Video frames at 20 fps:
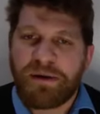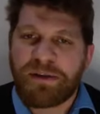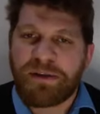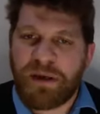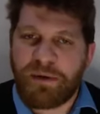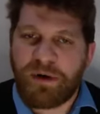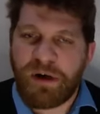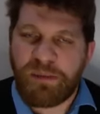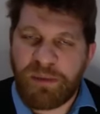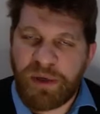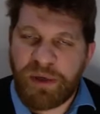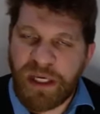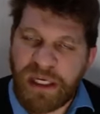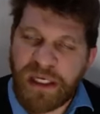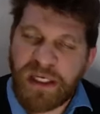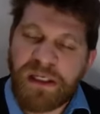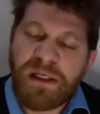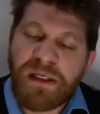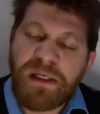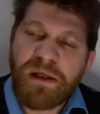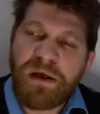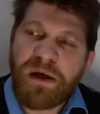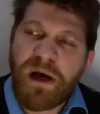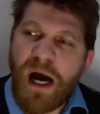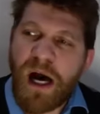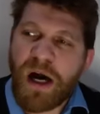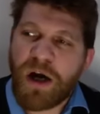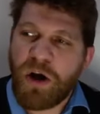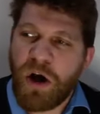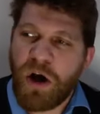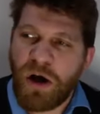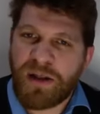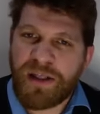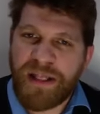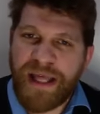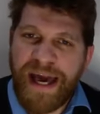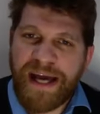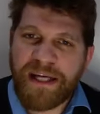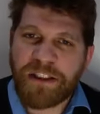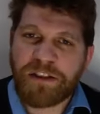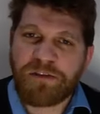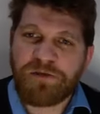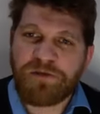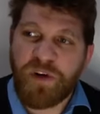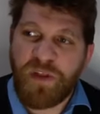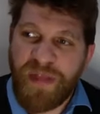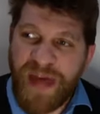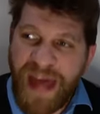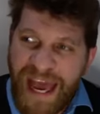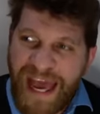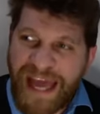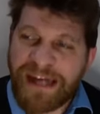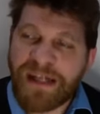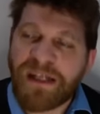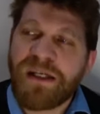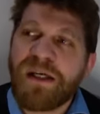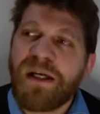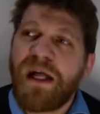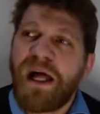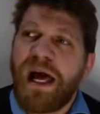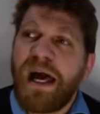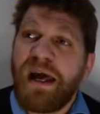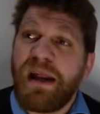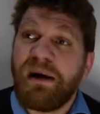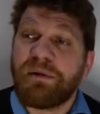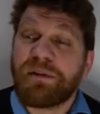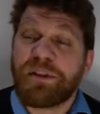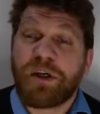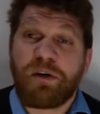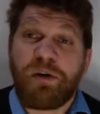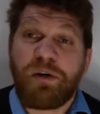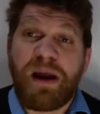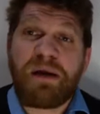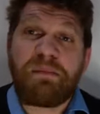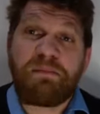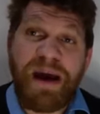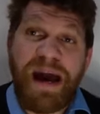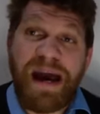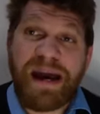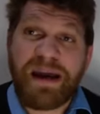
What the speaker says: I was able to be calling the action for that, and it was a great